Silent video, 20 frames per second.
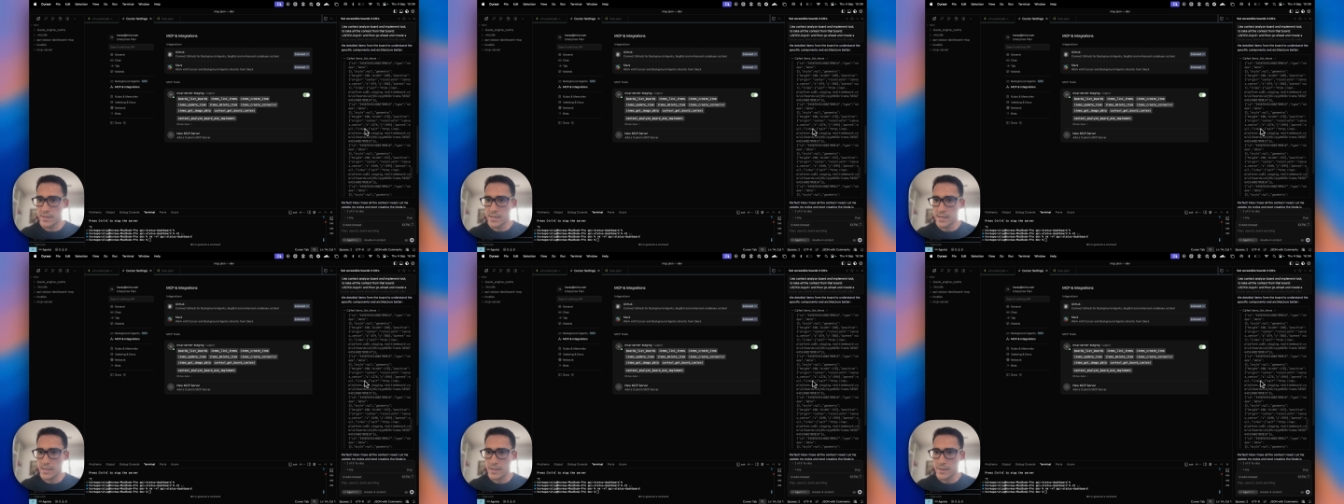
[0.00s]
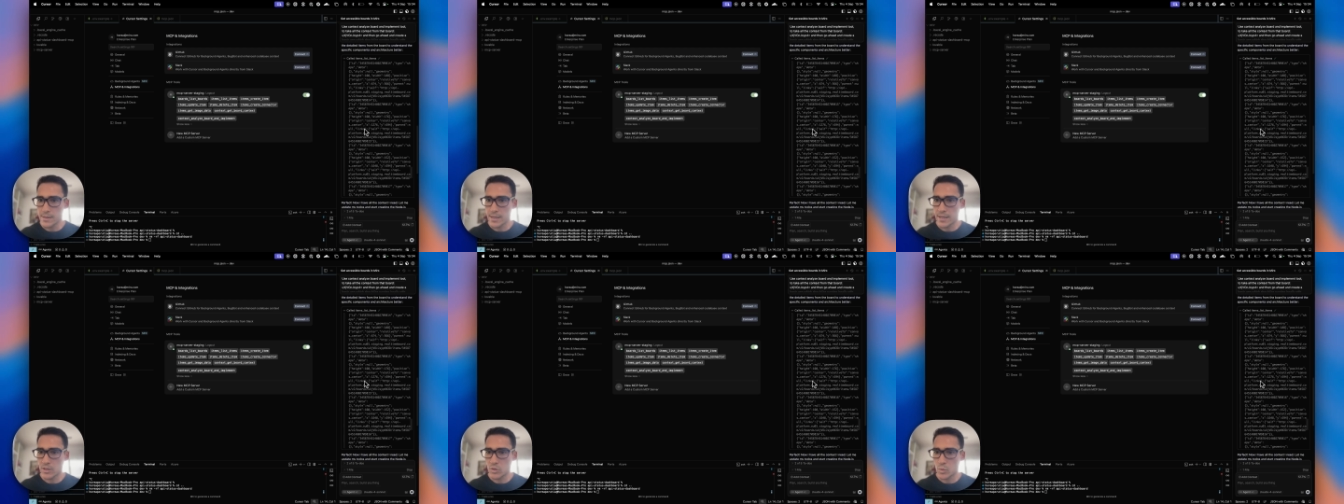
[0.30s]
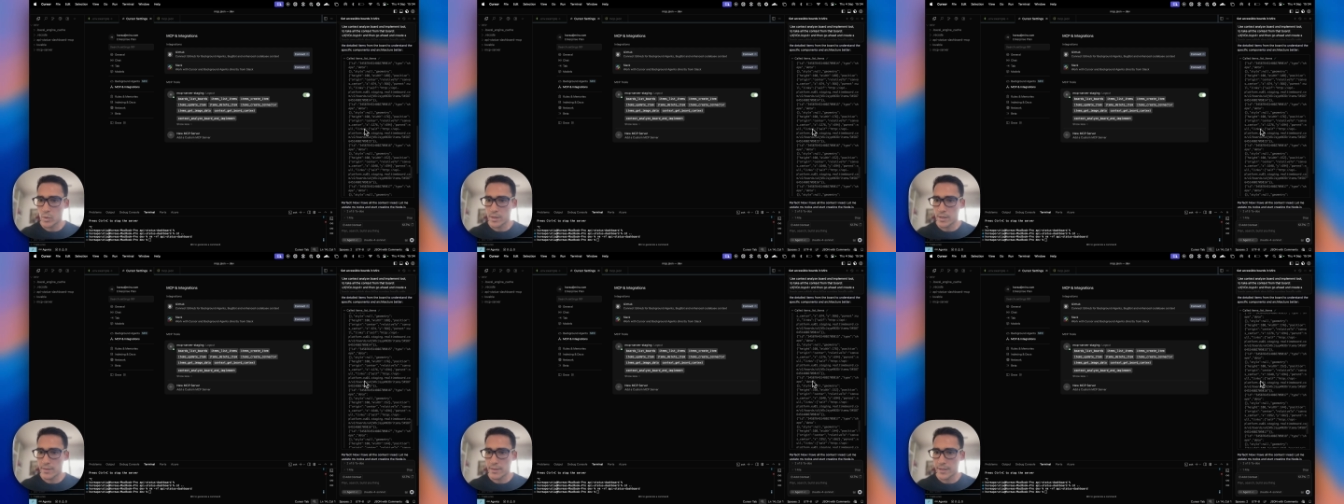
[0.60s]
the things
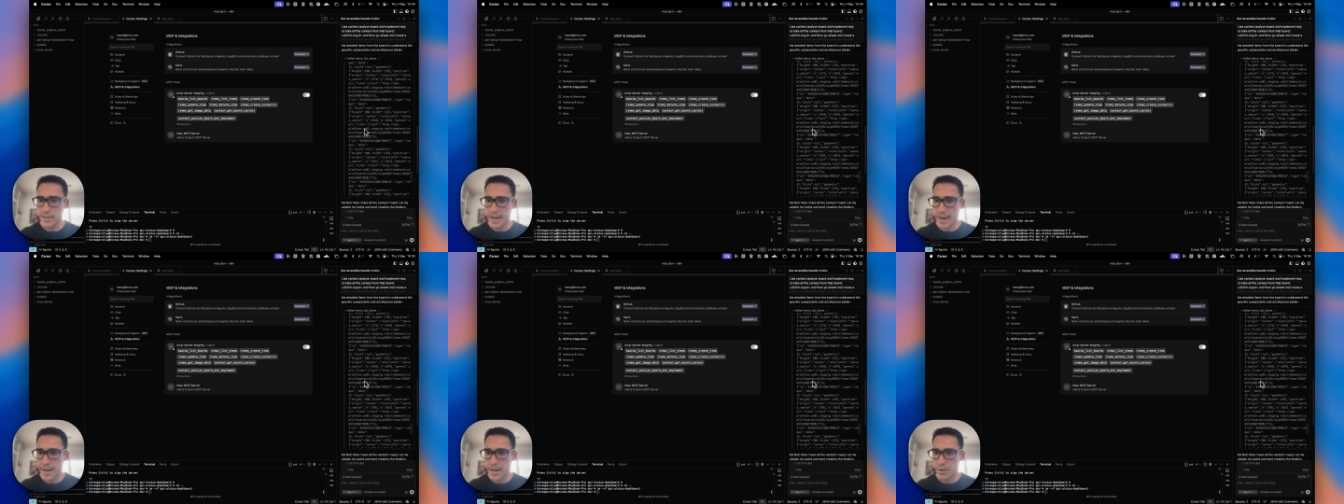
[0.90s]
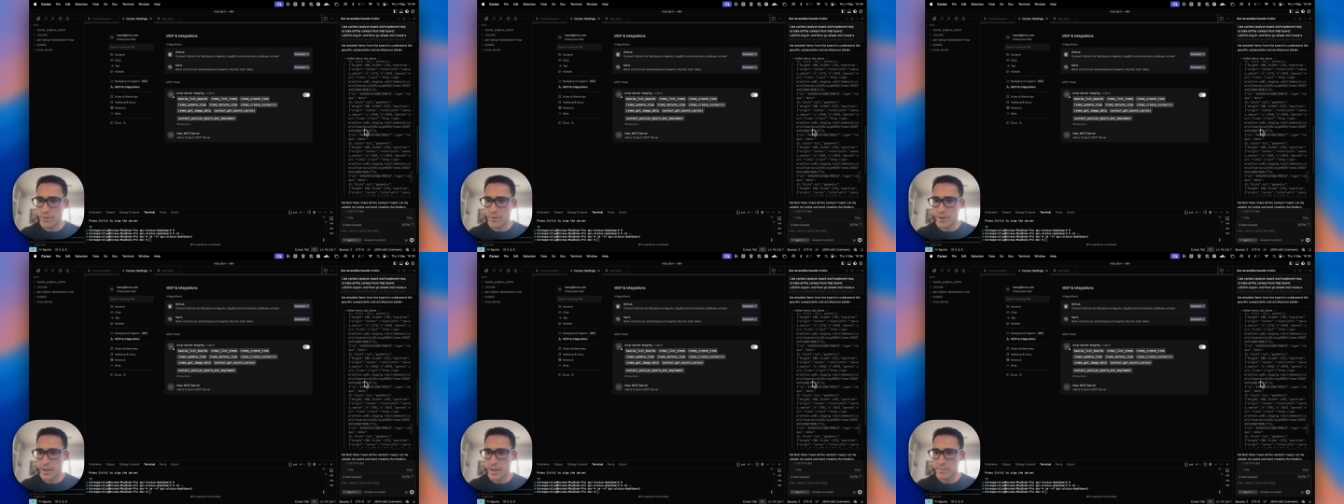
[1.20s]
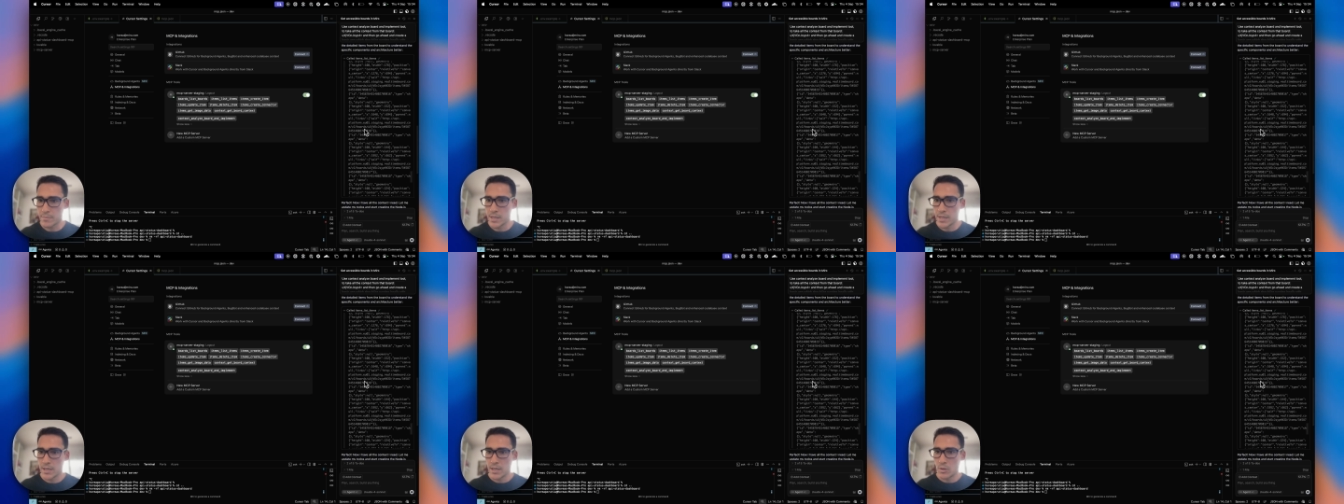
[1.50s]
within the
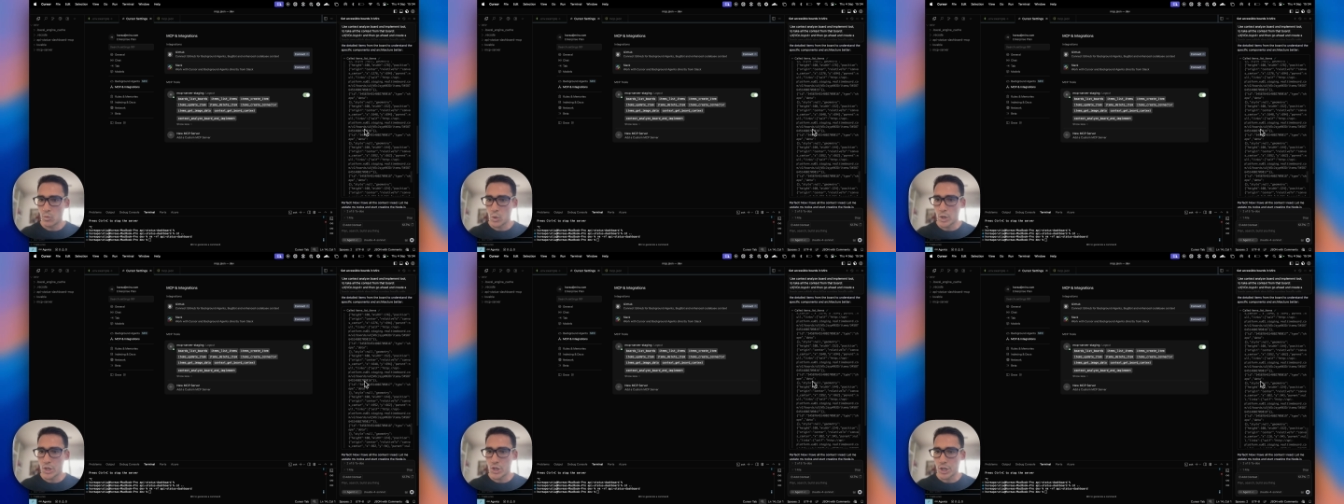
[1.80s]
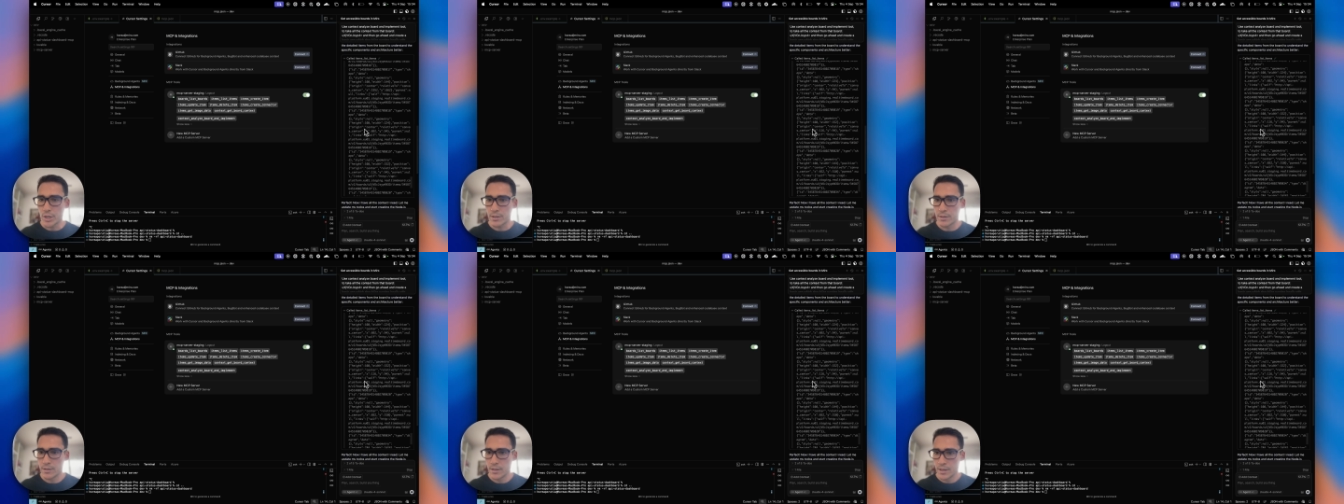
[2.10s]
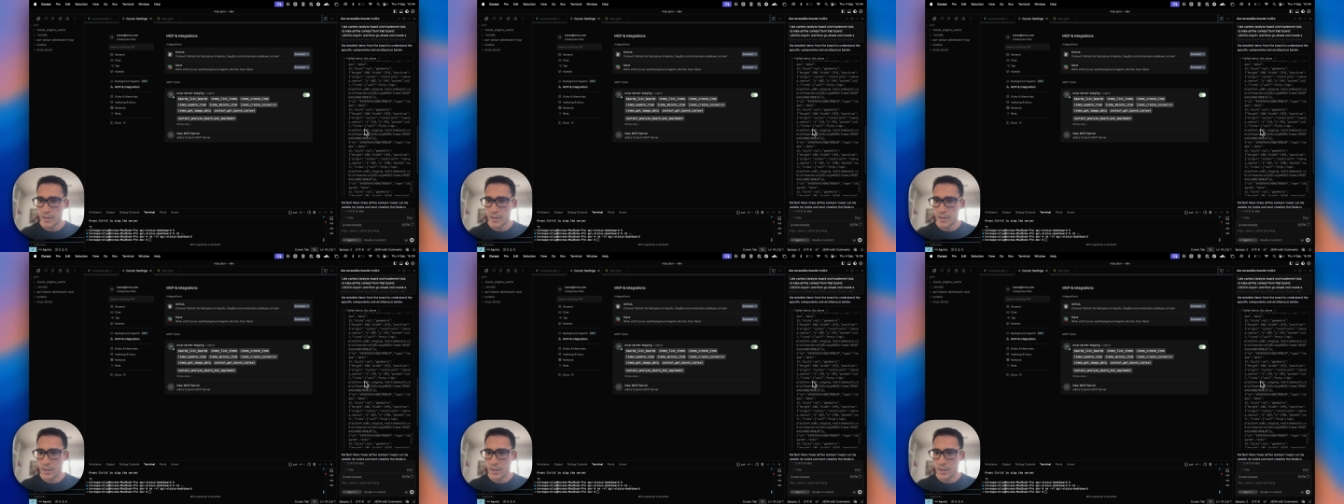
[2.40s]
diagram widget.